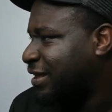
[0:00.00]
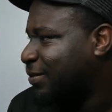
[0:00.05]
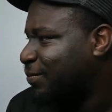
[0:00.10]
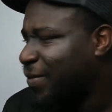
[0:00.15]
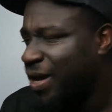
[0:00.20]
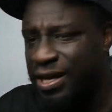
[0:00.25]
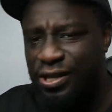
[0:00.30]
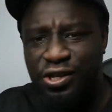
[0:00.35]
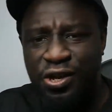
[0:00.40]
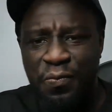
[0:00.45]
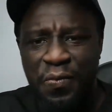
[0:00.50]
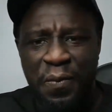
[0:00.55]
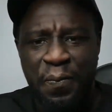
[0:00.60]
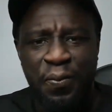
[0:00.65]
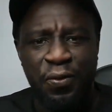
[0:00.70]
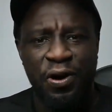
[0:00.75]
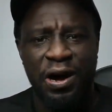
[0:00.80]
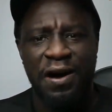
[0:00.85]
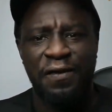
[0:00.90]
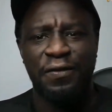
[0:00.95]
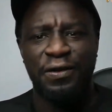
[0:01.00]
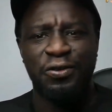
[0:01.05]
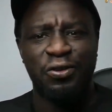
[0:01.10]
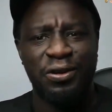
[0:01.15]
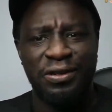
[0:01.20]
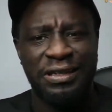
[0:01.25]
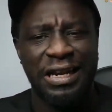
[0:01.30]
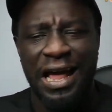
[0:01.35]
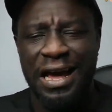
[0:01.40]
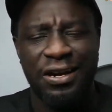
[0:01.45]
Man, some people
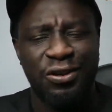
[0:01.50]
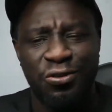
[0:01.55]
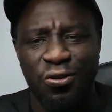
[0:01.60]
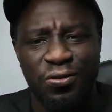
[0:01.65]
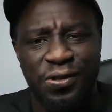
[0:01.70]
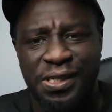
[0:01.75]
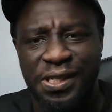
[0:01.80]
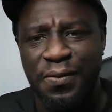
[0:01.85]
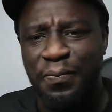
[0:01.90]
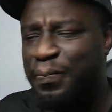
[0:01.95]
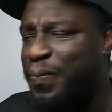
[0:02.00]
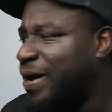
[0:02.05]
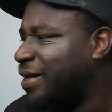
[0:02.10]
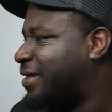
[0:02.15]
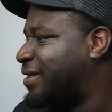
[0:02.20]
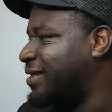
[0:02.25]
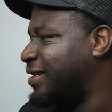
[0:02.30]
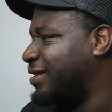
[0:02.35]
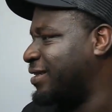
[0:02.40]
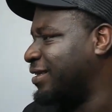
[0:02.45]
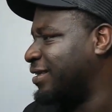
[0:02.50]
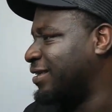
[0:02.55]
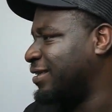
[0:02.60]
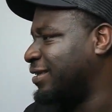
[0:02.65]
have no sympathy.